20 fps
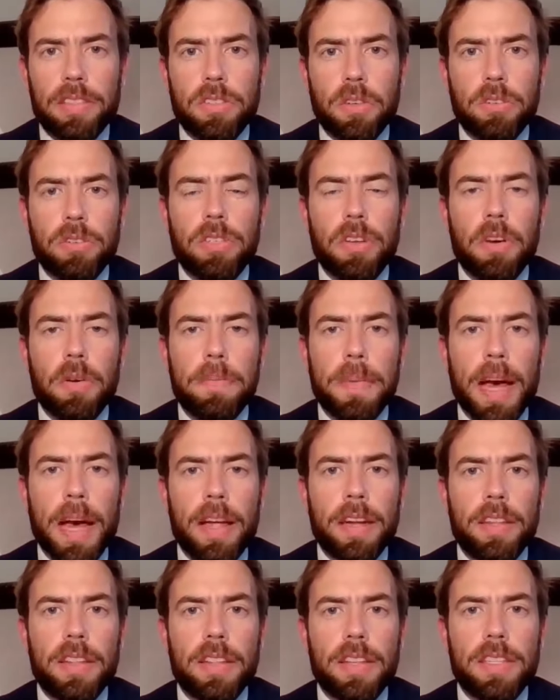It's also
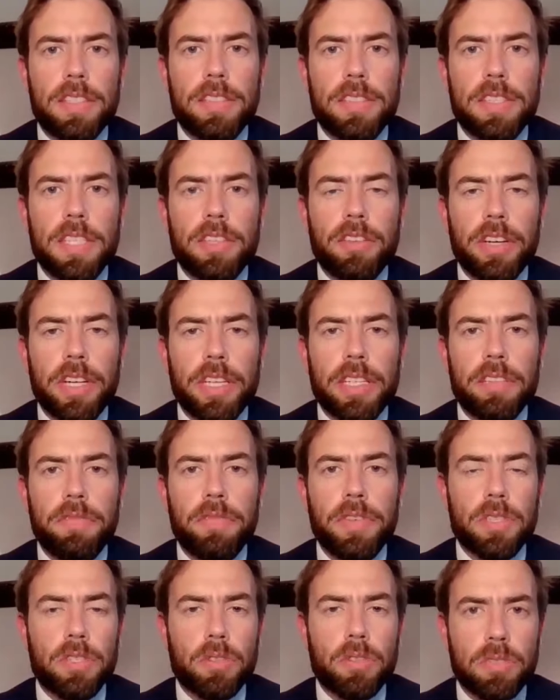about
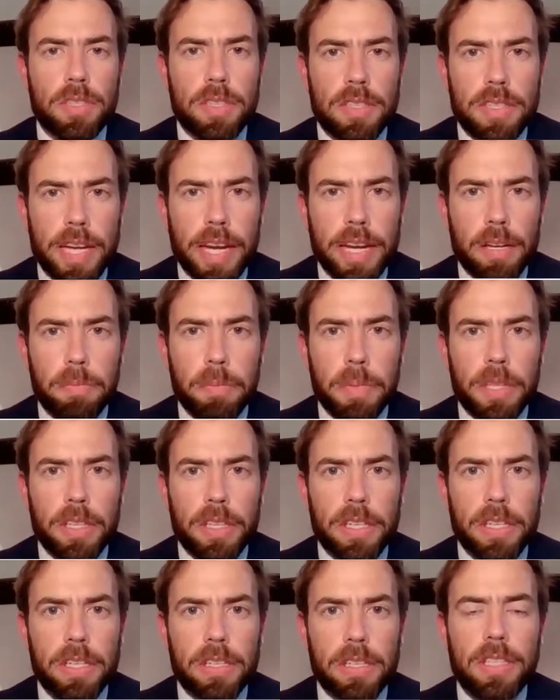considering fiscal
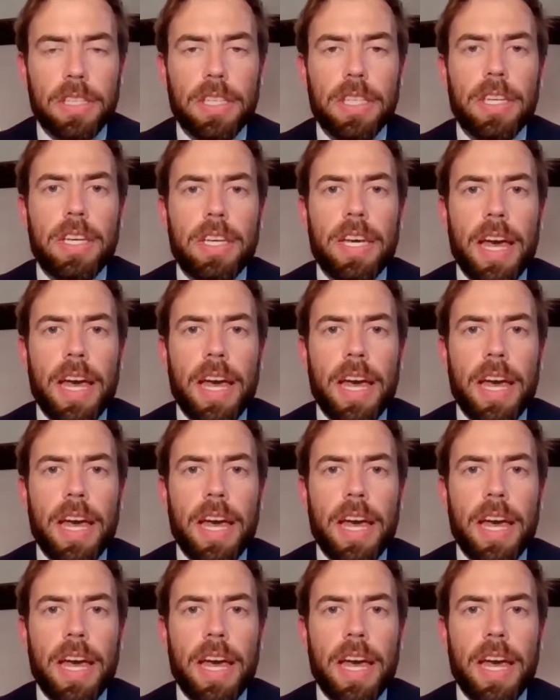sustainability.